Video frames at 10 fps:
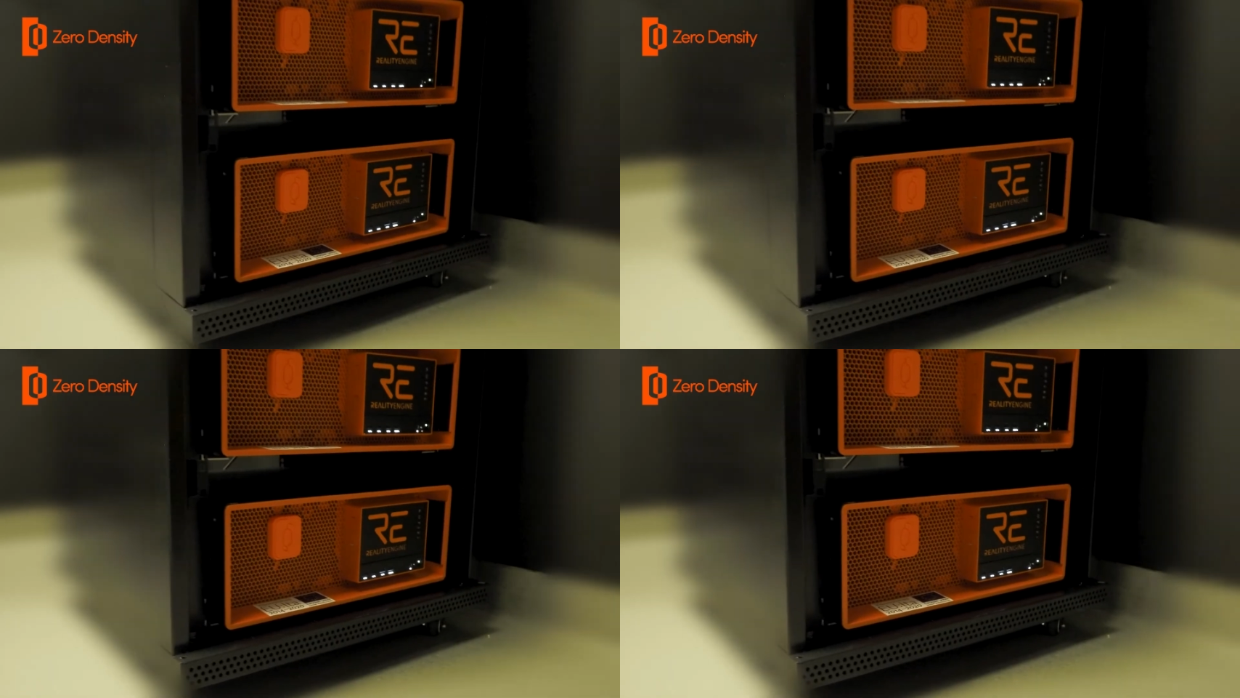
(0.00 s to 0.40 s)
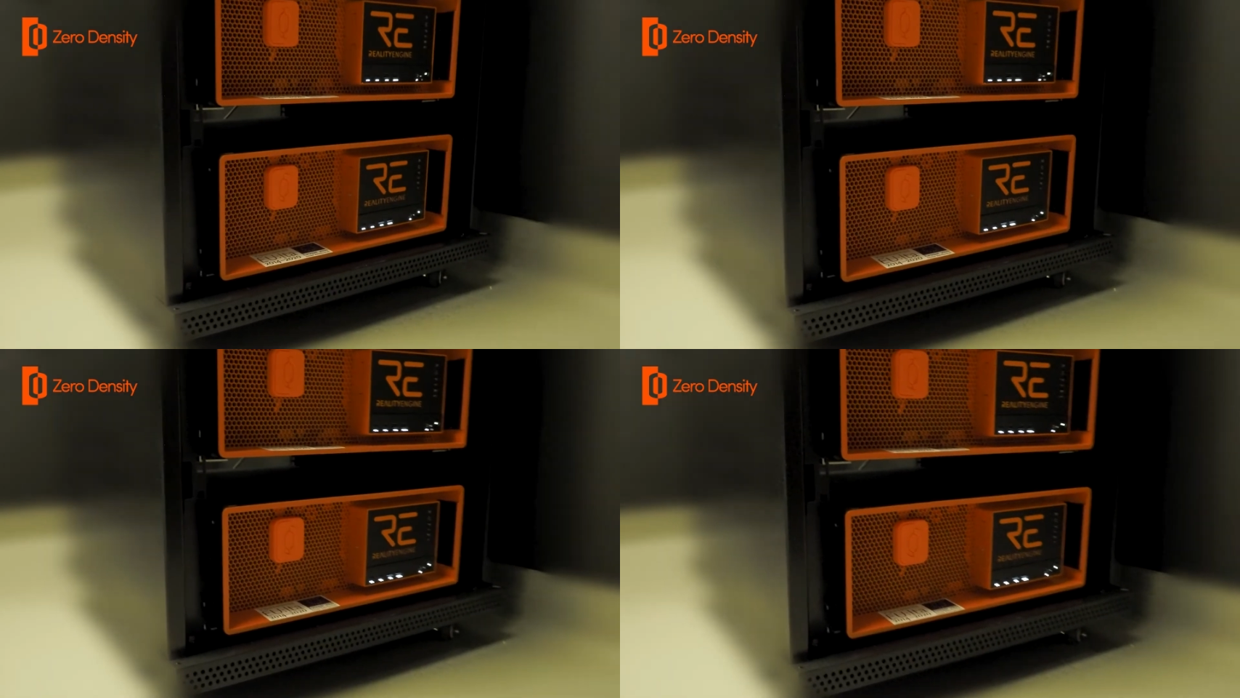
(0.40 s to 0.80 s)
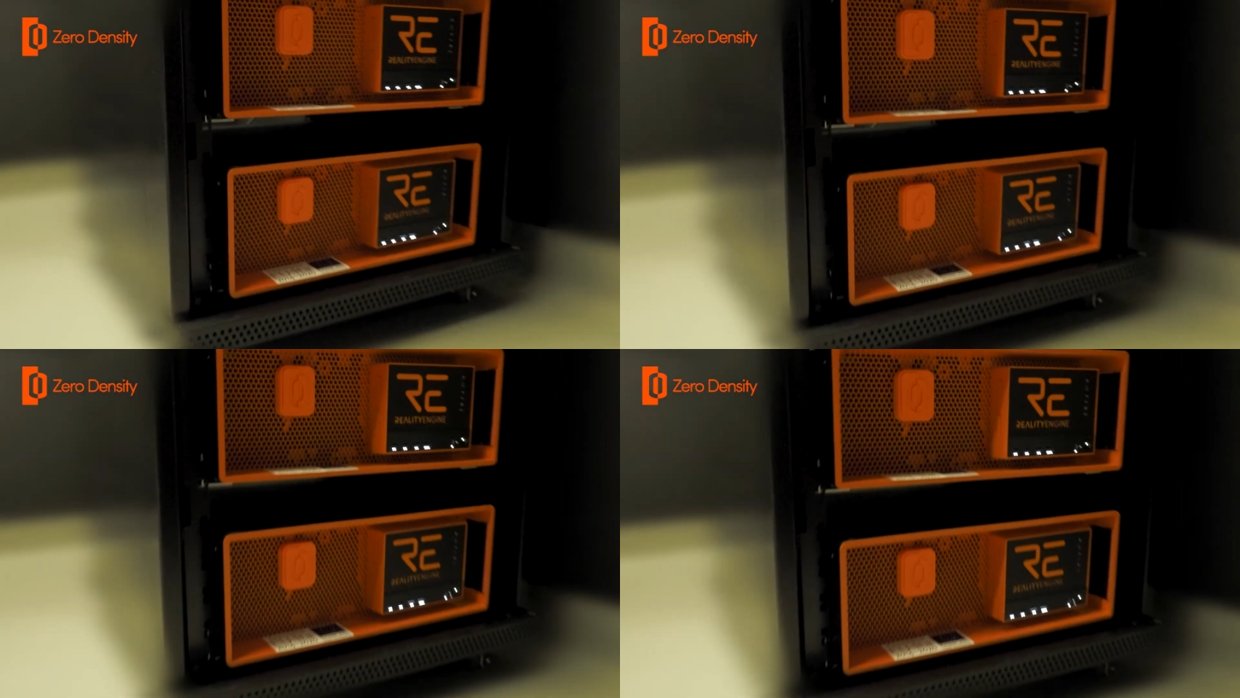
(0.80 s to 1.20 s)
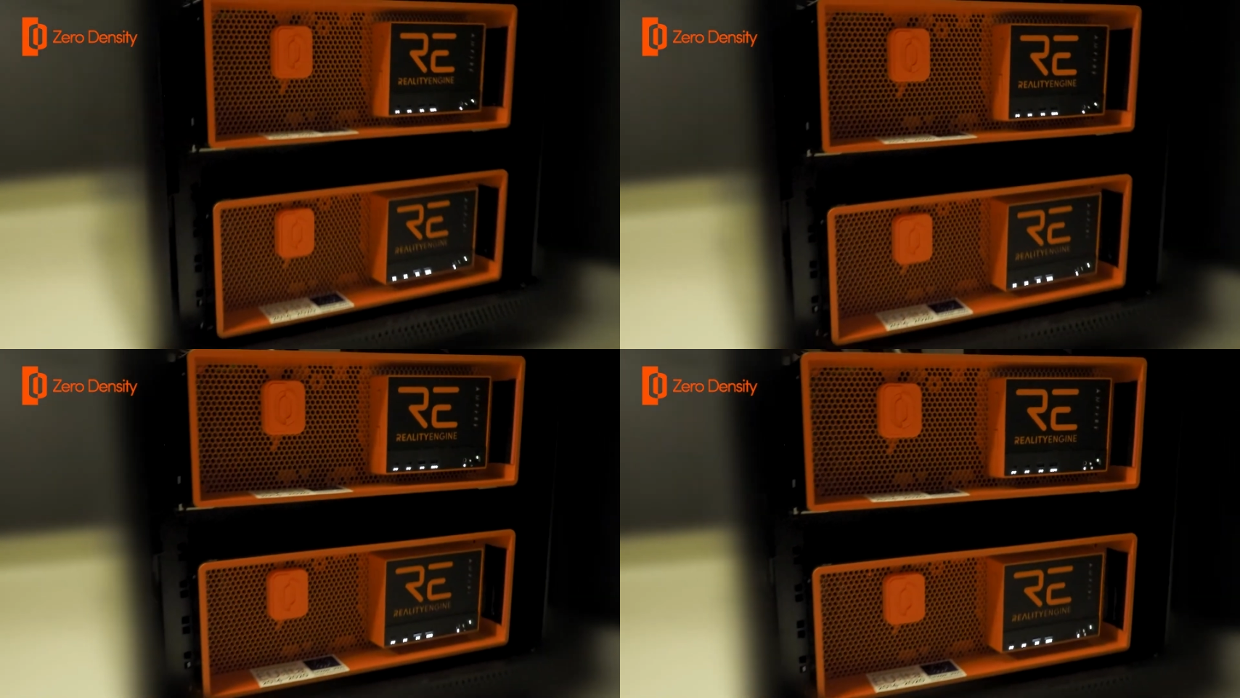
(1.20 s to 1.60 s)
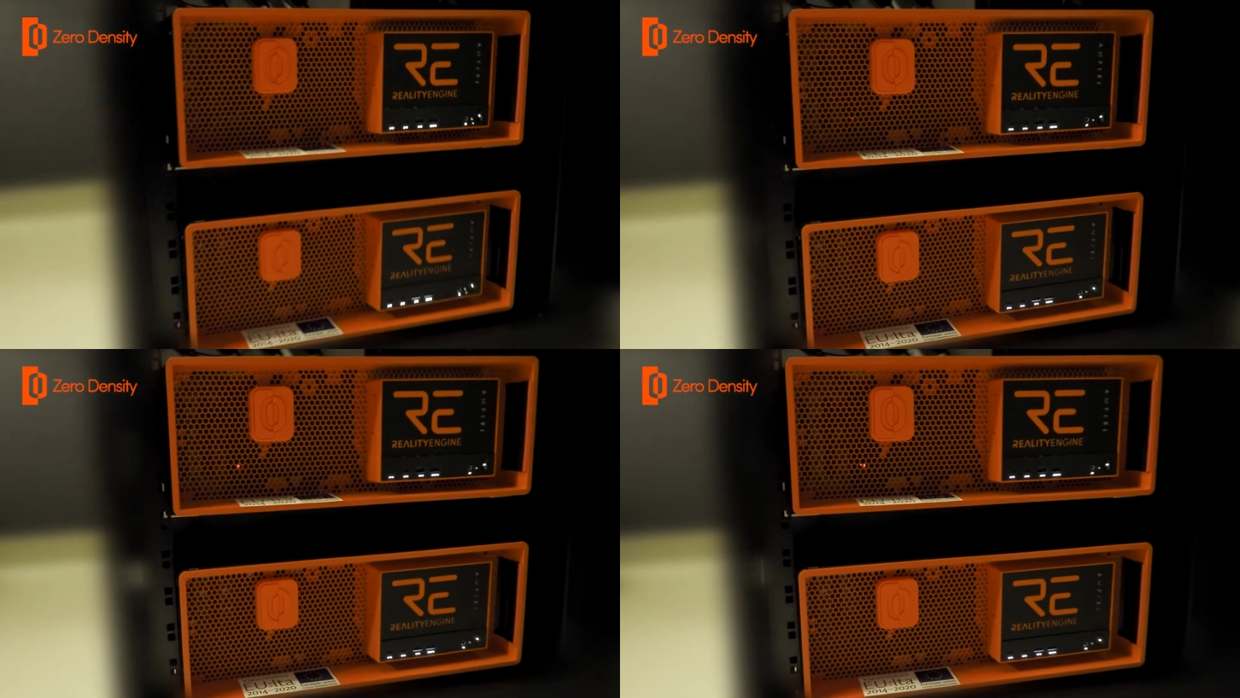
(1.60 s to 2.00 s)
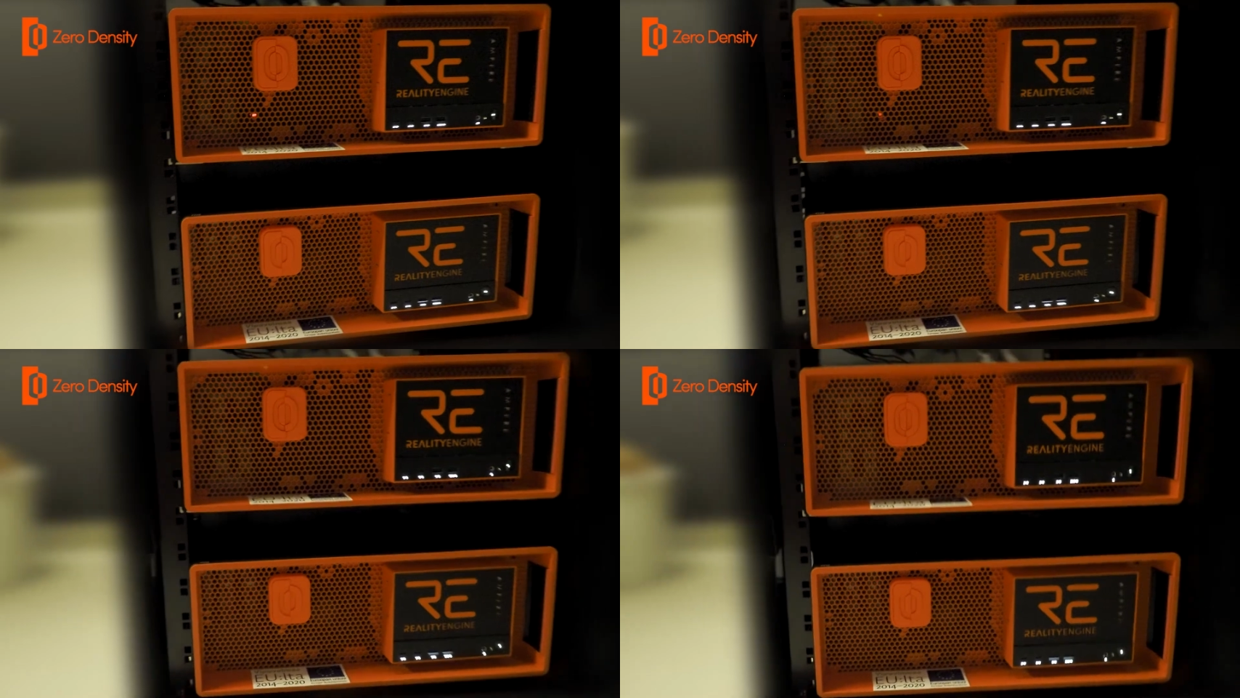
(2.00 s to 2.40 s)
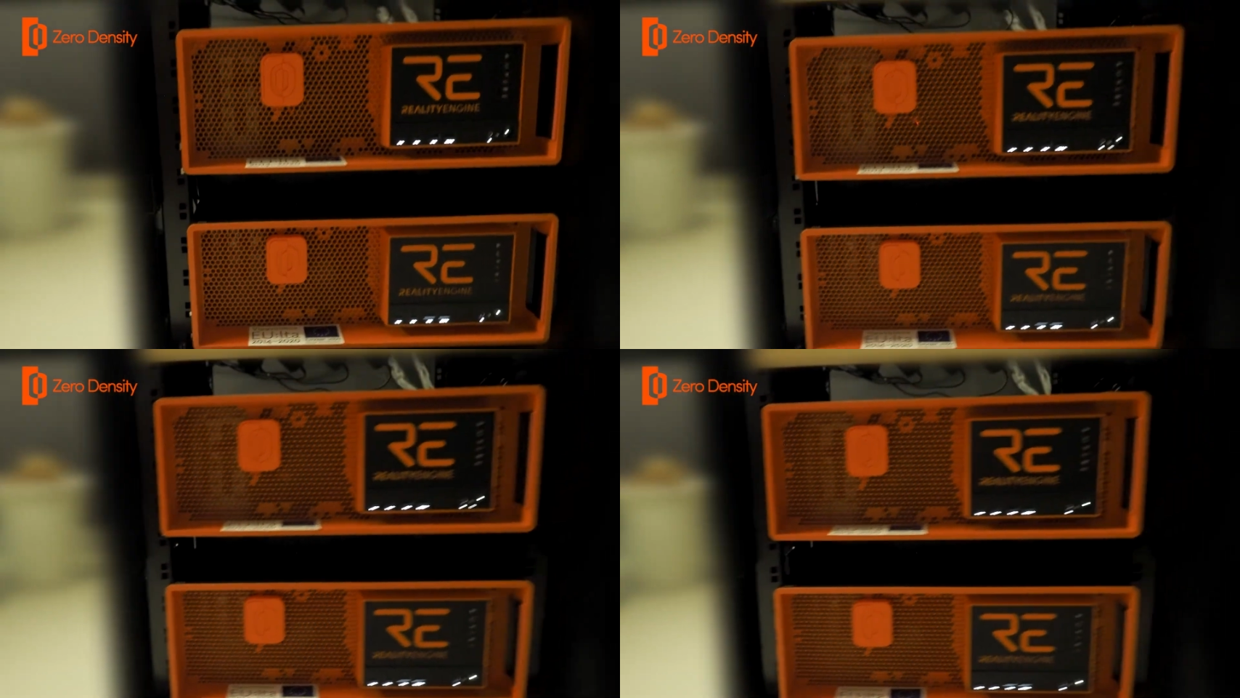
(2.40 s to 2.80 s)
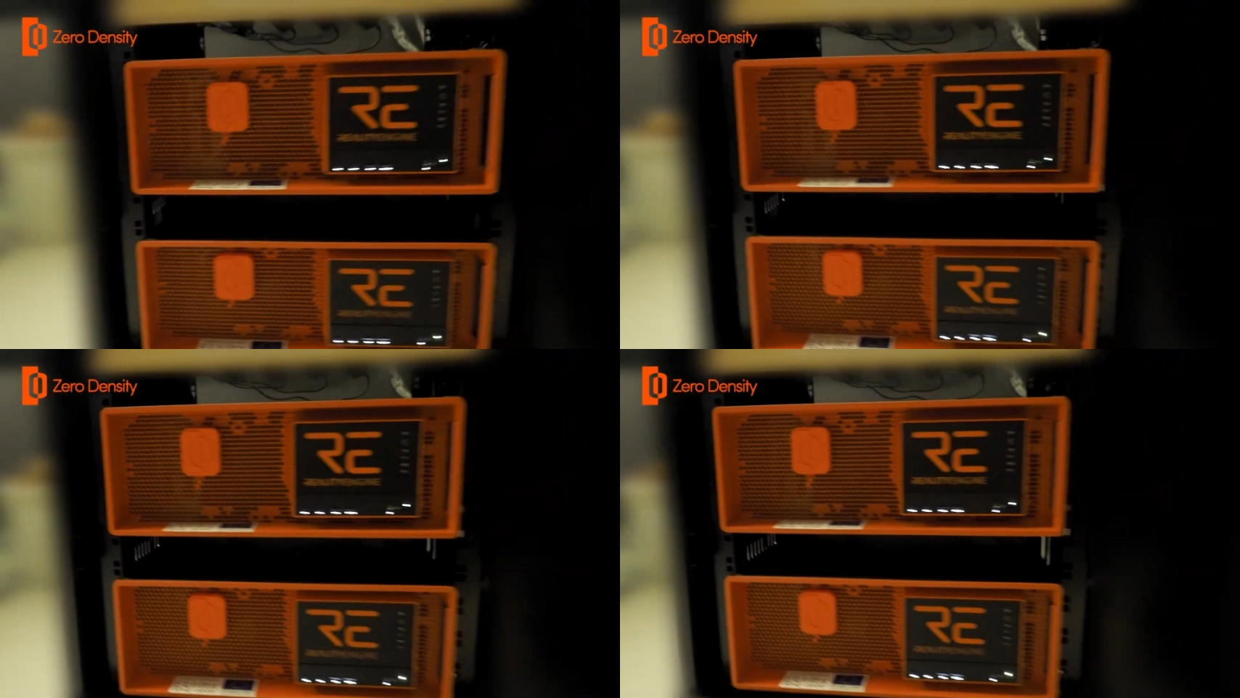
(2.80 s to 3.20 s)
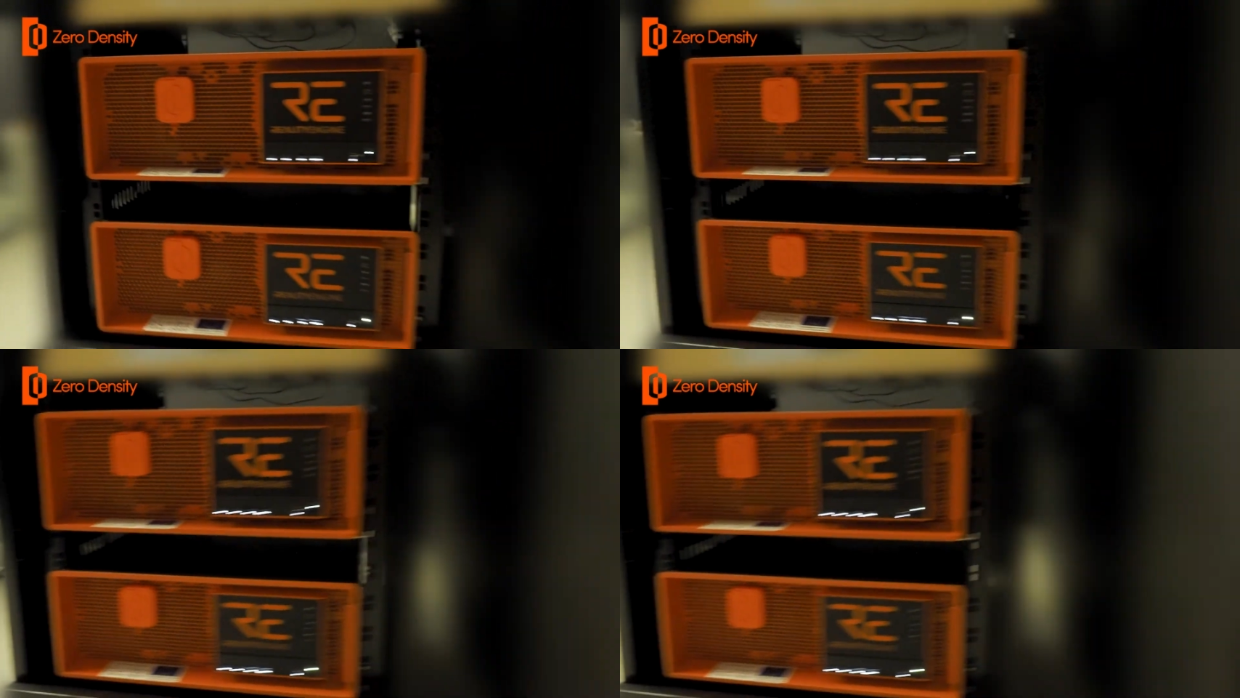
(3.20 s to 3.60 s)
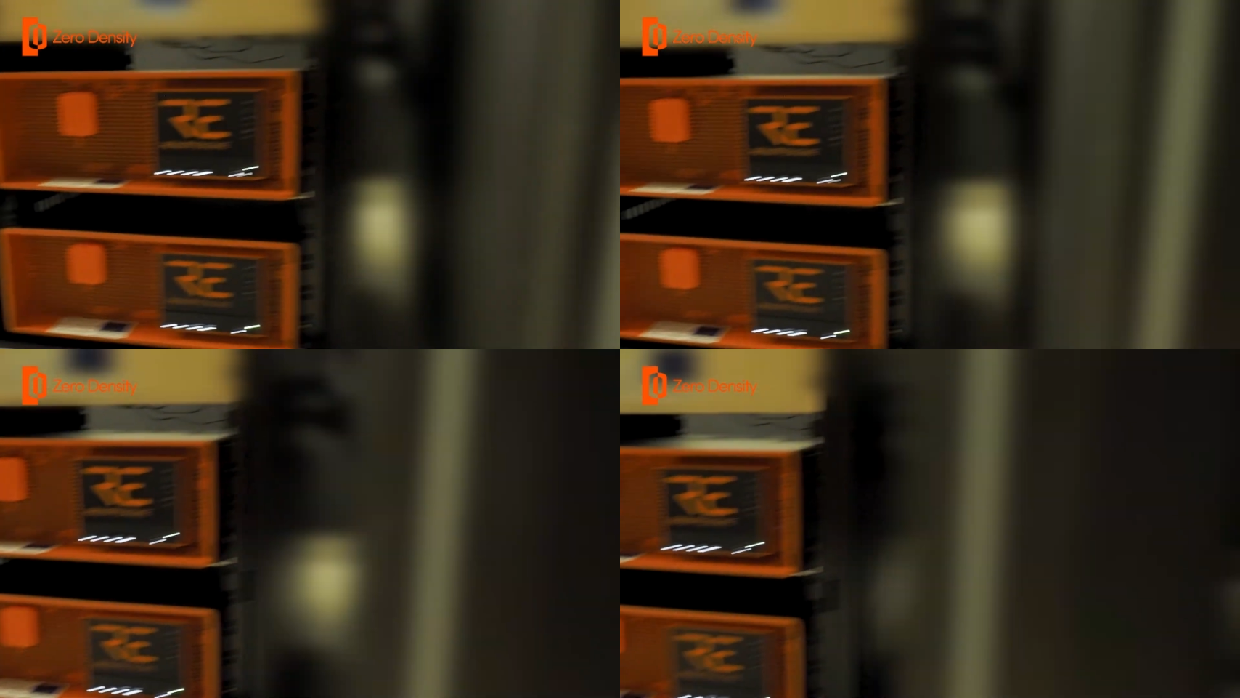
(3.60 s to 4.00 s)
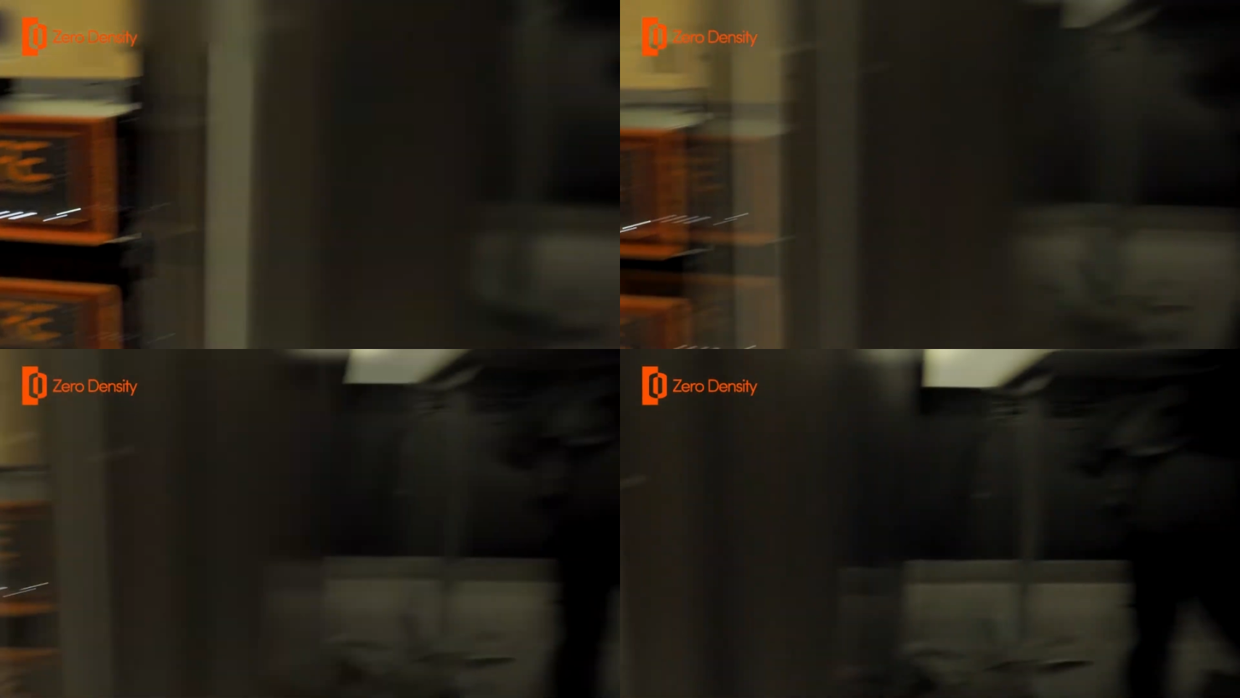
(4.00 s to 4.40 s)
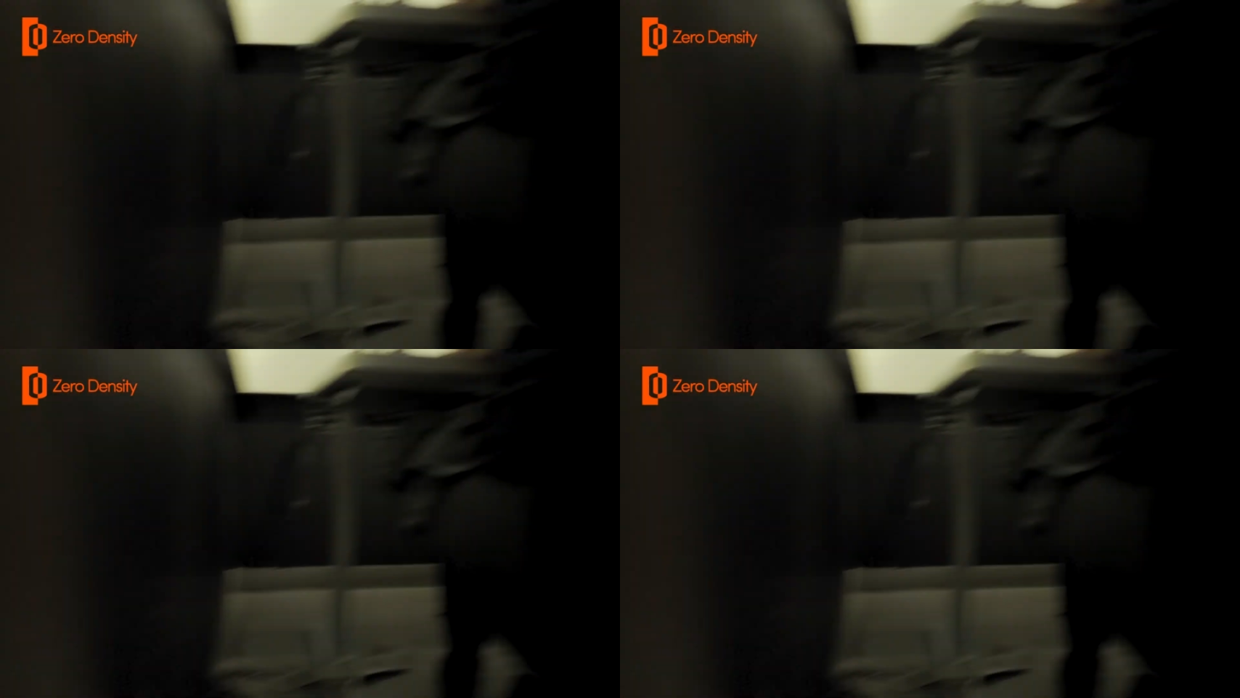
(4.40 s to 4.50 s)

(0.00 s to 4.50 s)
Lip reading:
(no speaker visible)